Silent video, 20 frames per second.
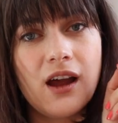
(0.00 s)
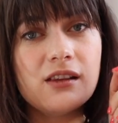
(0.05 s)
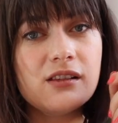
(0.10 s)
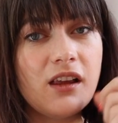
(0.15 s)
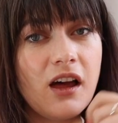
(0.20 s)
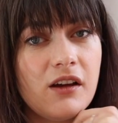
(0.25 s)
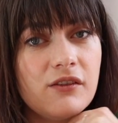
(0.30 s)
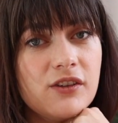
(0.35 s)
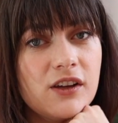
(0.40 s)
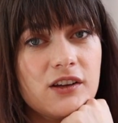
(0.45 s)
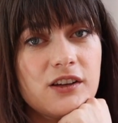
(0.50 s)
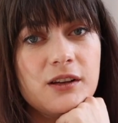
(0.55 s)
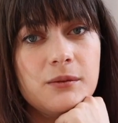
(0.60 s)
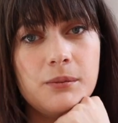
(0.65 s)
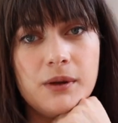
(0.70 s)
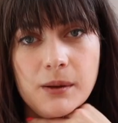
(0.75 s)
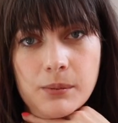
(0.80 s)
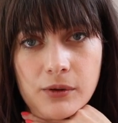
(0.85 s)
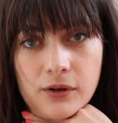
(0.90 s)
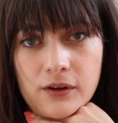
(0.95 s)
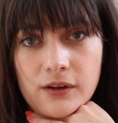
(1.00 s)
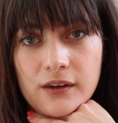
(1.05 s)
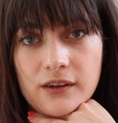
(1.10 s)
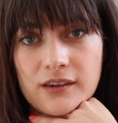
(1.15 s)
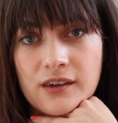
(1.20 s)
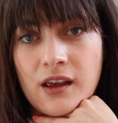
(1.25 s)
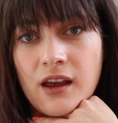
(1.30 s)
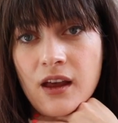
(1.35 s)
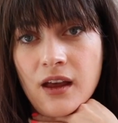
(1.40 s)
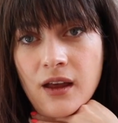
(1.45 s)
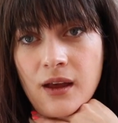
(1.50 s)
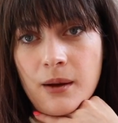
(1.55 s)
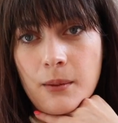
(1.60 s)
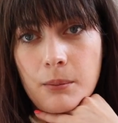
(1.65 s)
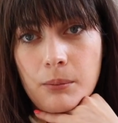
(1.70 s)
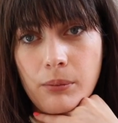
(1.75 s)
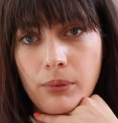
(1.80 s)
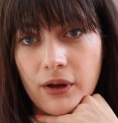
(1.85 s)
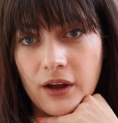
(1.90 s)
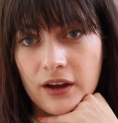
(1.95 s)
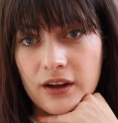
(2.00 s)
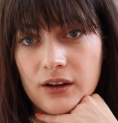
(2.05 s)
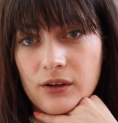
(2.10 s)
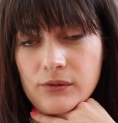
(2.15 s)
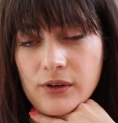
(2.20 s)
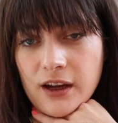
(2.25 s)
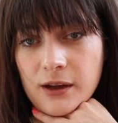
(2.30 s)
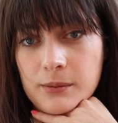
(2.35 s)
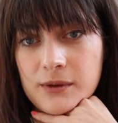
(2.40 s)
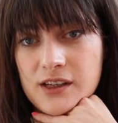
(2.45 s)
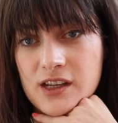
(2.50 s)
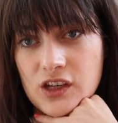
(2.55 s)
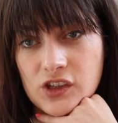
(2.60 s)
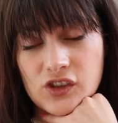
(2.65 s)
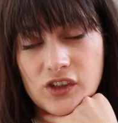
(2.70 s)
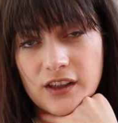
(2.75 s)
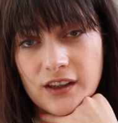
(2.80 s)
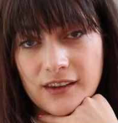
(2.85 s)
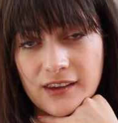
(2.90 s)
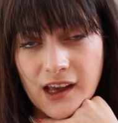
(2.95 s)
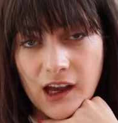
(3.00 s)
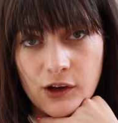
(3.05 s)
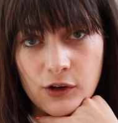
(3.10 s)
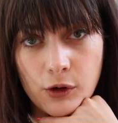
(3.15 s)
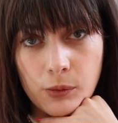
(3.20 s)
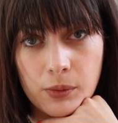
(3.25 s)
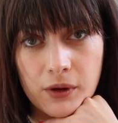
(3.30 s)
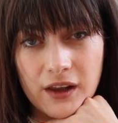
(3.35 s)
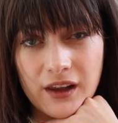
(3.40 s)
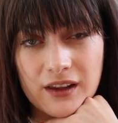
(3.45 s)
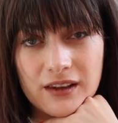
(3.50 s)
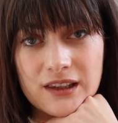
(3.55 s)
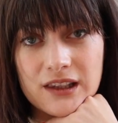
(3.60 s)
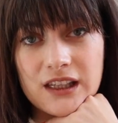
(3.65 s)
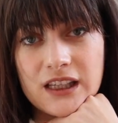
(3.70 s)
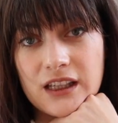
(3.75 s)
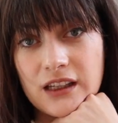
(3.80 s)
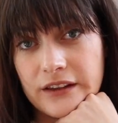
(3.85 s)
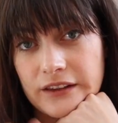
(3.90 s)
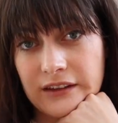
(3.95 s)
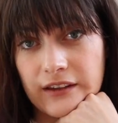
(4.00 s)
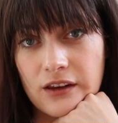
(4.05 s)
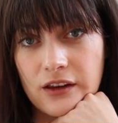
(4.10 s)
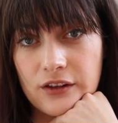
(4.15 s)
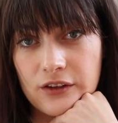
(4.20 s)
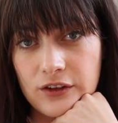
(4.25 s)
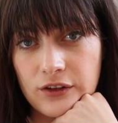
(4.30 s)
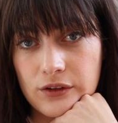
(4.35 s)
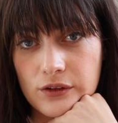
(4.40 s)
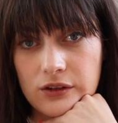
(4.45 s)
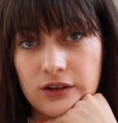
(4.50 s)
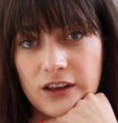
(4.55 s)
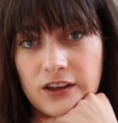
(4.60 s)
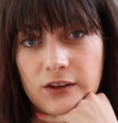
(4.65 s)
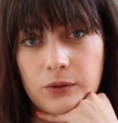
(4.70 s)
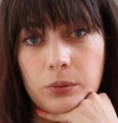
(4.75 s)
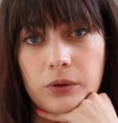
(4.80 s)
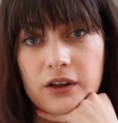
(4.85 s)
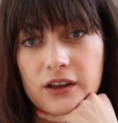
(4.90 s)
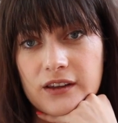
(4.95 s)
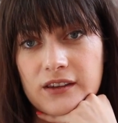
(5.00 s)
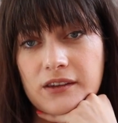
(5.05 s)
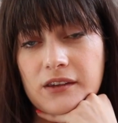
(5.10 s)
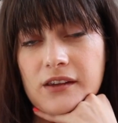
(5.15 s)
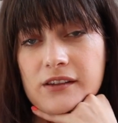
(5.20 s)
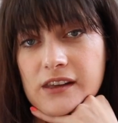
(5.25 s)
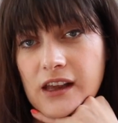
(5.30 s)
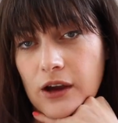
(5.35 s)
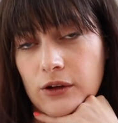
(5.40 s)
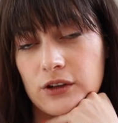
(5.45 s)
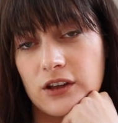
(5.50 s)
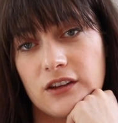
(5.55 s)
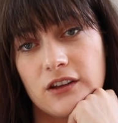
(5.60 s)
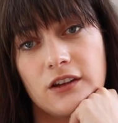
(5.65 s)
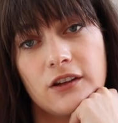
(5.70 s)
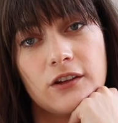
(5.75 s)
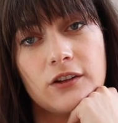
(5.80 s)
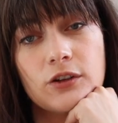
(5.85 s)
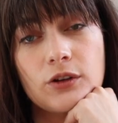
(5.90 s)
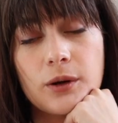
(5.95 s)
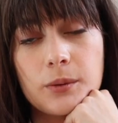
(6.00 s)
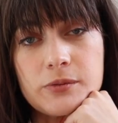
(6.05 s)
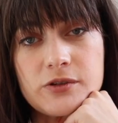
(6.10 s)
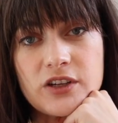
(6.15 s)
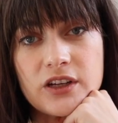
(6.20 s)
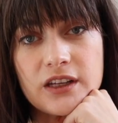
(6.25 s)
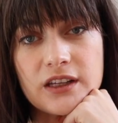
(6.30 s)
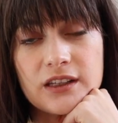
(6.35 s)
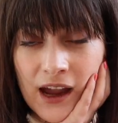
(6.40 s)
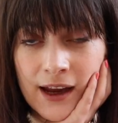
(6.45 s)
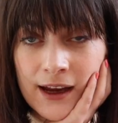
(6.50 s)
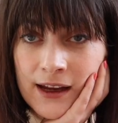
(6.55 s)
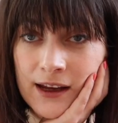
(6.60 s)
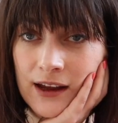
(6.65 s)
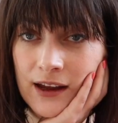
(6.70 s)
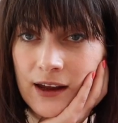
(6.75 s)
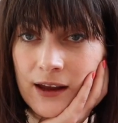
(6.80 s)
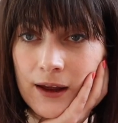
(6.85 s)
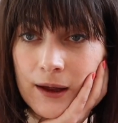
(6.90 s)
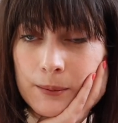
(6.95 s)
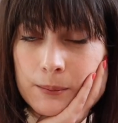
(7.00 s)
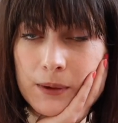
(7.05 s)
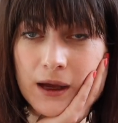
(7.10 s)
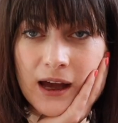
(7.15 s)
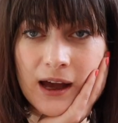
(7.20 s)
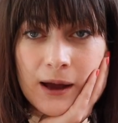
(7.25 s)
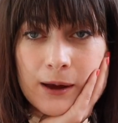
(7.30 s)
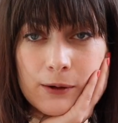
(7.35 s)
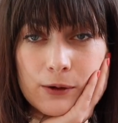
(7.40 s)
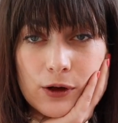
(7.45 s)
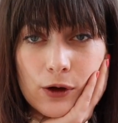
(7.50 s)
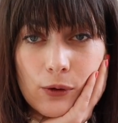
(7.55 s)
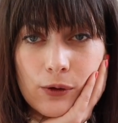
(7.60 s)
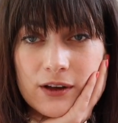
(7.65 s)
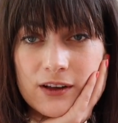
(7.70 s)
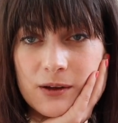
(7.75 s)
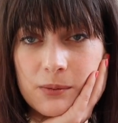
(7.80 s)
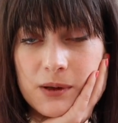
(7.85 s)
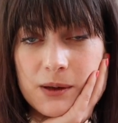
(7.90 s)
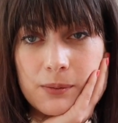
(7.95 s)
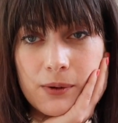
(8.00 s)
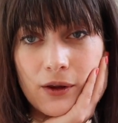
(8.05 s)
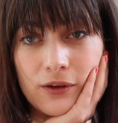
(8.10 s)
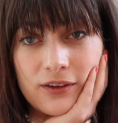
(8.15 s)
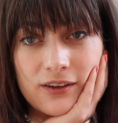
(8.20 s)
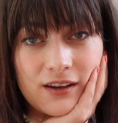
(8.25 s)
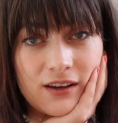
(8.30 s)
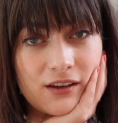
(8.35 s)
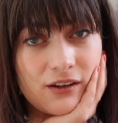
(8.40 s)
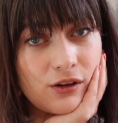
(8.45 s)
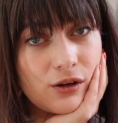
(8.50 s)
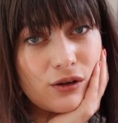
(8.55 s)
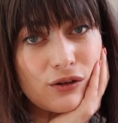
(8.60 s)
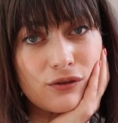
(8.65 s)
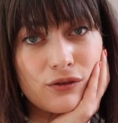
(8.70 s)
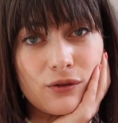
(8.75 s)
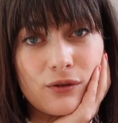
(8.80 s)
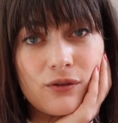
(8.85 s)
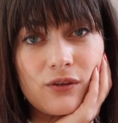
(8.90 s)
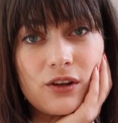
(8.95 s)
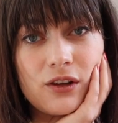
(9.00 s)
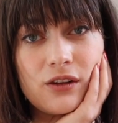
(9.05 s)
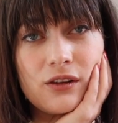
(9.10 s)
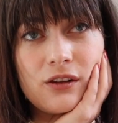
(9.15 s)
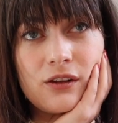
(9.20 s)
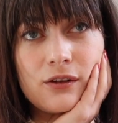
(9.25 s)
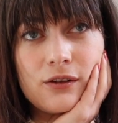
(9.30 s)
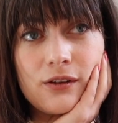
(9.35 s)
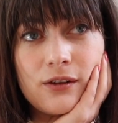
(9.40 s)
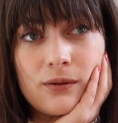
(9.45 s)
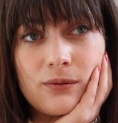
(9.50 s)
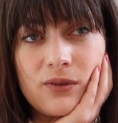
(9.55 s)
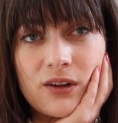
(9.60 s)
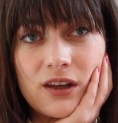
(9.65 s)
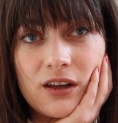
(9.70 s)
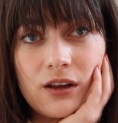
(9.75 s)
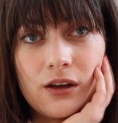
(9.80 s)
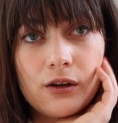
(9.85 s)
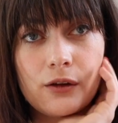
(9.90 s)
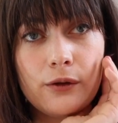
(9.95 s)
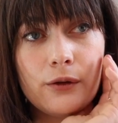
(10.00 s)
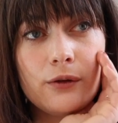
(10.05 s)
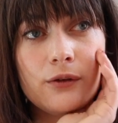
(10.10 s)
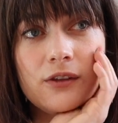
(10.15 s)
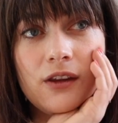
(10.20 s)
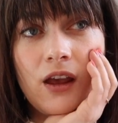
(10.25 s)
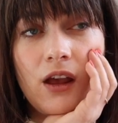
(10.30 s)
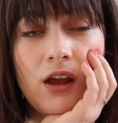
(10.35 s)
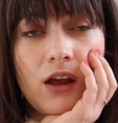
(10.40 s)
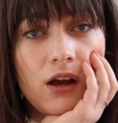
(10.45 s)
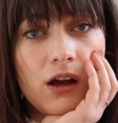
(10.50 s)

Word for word: I love hearing people's book recommendations. I will put links to these books down in the description. I am uh, going to be posting new YouTube videos